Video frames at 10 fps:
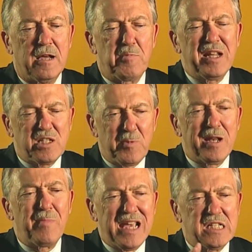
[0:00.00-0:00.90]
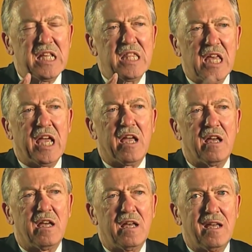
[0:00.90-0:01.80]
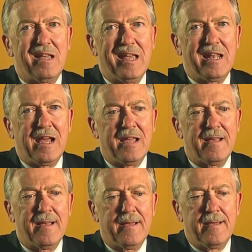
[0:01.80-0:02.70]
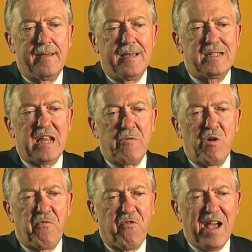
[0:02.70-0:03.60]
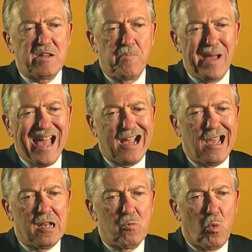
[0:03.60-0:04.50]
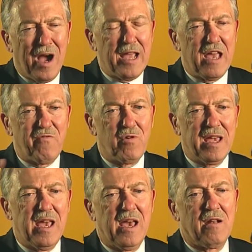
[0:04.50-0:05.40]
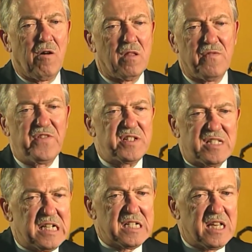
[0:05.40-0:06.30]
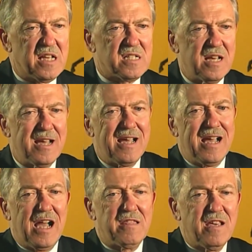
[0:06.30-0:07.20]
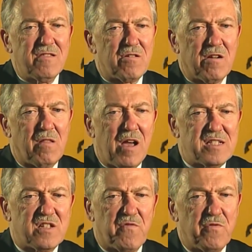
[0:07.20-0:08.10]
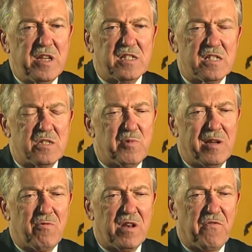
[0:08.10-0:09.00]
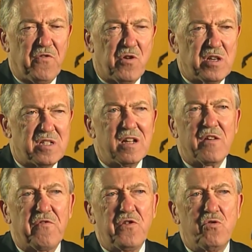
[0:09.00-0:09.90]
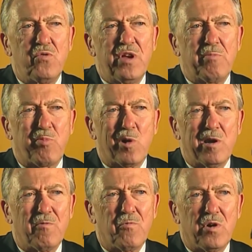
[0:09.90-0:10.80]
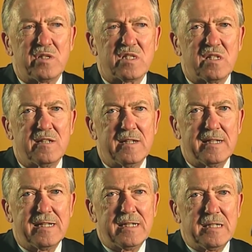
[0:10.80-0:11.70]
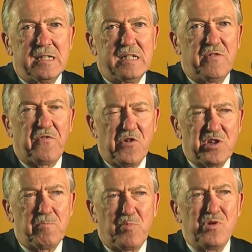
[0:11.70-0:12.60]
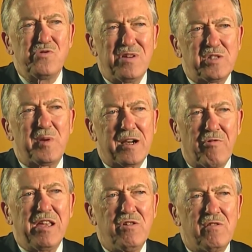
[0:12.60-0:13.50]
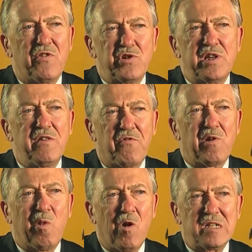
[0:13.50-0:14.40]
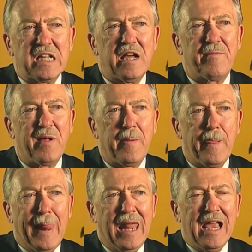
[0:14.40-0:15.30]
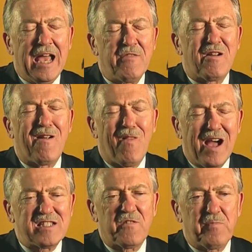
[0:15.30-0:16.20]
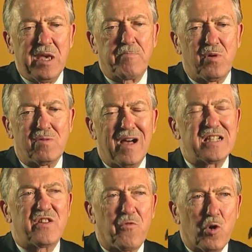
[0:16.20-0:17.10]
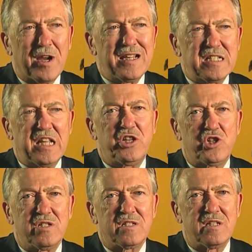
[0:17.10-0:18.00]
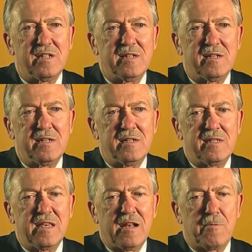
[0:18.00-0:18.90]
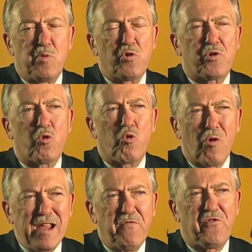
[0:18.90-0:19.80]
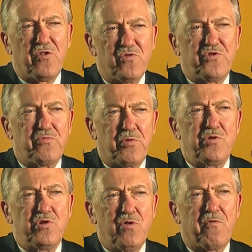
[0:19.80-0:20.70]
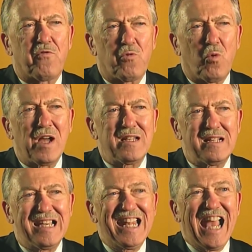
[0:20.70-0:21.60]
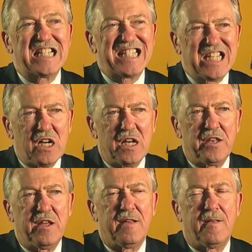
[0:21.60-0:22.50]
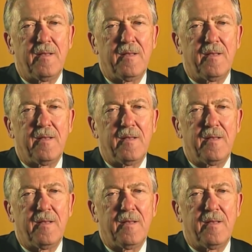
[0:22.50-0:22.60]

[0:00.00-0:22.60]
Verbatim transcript: But it's been an amazing thing, uh, and I as I reflect back on why have we had all of this success, I think there are lots of reasons, but I want to focus a few important ones. Uh, first, Purdue has been a great university for a long time, and there are lots of people, lots of organizations that are both grateful to Purdue for what it has done